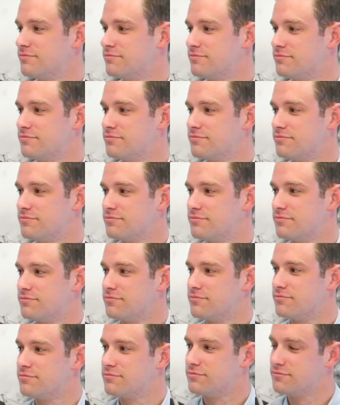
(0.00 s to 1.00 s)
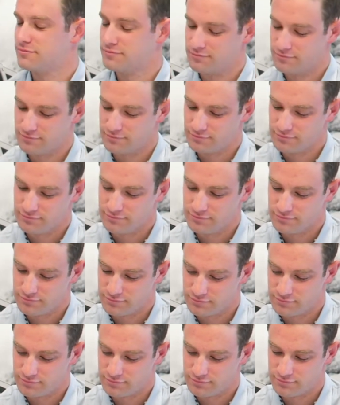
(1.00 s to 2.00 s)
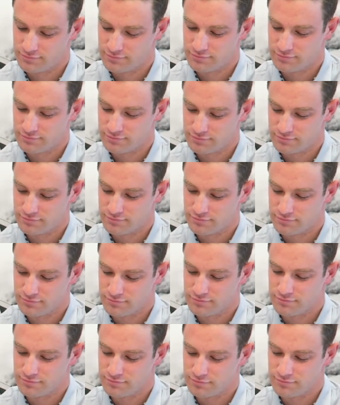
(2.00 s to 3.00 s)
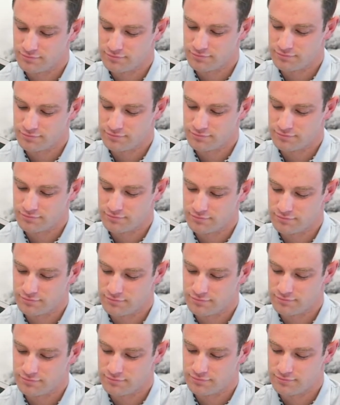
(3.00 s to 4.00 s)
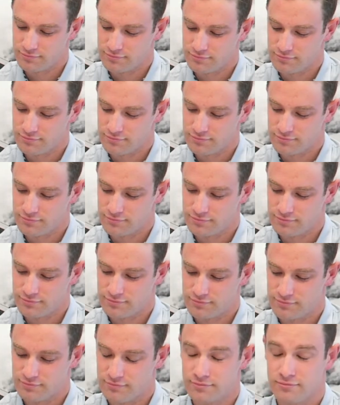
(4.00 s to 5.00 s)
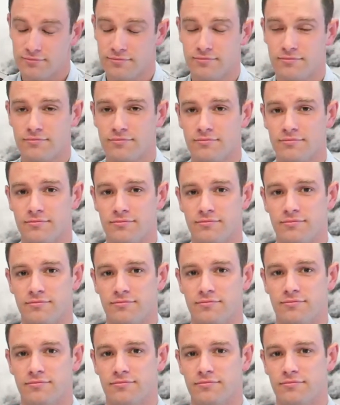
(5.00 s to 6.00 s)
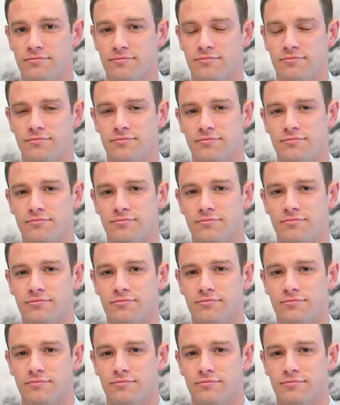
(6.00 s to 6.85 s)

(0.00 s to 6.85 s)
(not speaking)